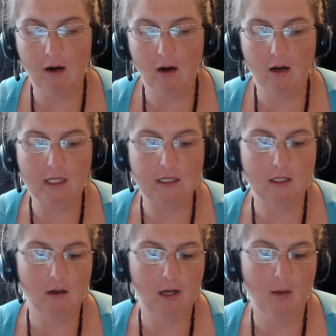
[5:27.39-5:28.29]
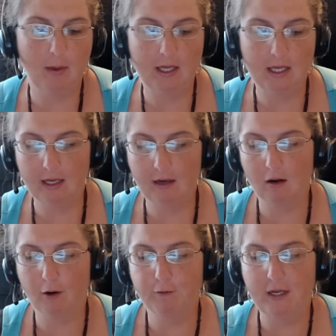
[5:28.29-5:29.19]
It's talking about getting on our
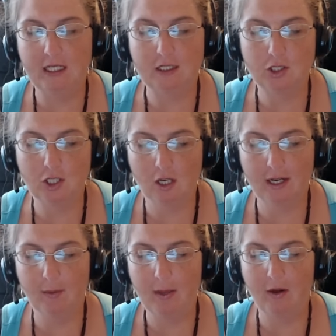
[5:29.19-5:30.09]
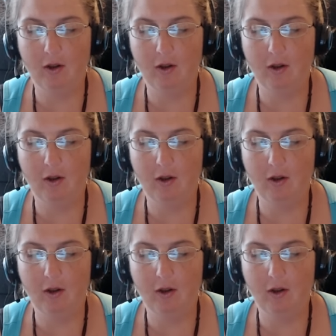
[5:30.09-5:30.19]
feet and it's talking about